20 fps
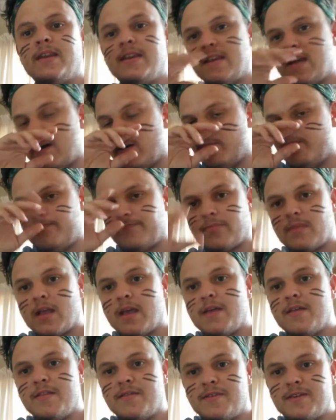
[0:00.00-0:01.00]
Now
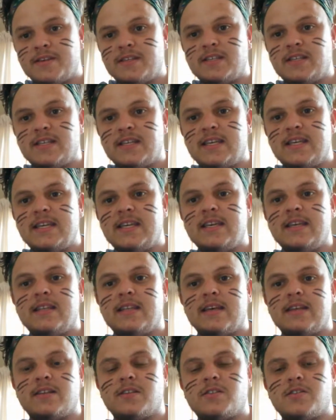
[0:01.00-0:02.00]
this key
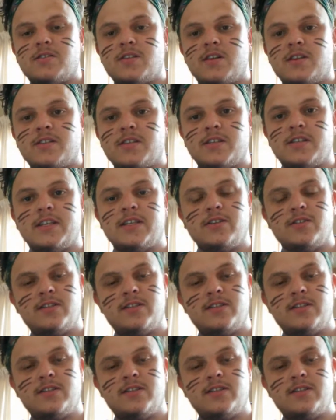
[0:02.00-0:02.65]
that it starts on here,